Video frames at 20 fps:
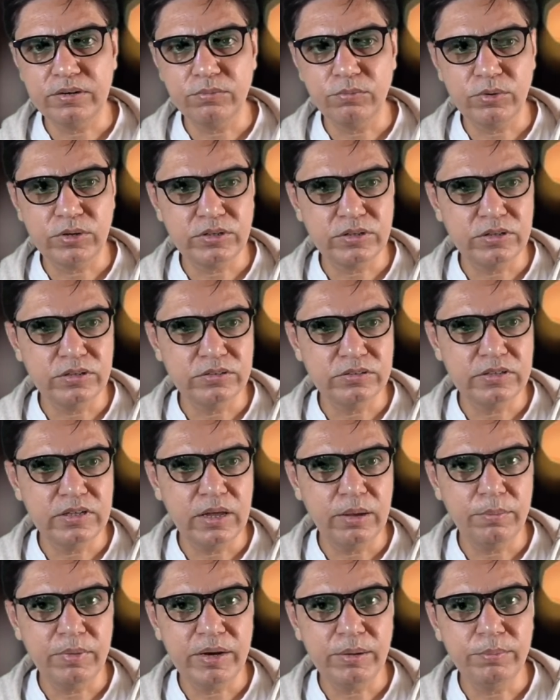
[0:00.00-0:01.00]
is the
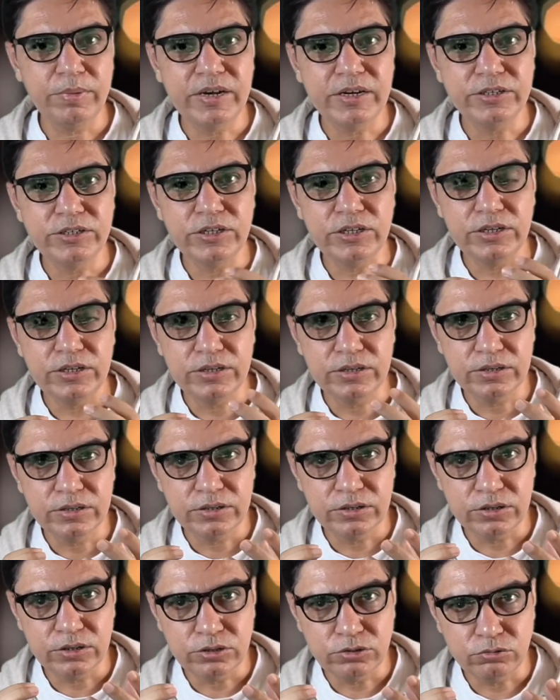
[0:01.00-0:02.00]
amenability
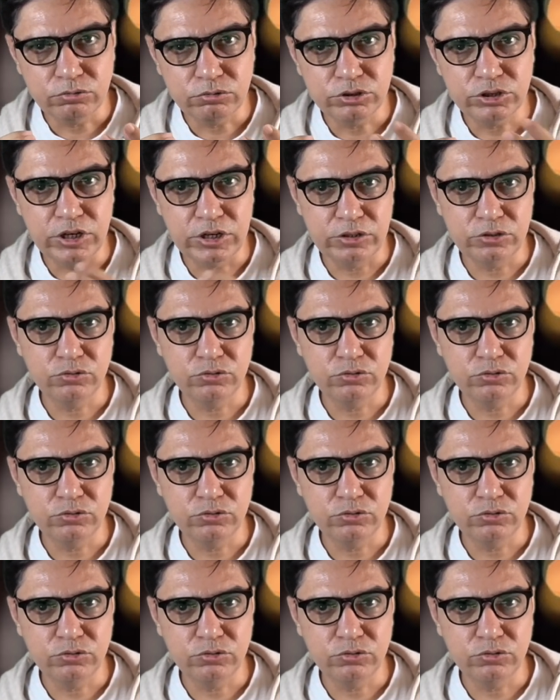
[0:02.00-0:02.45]
to change.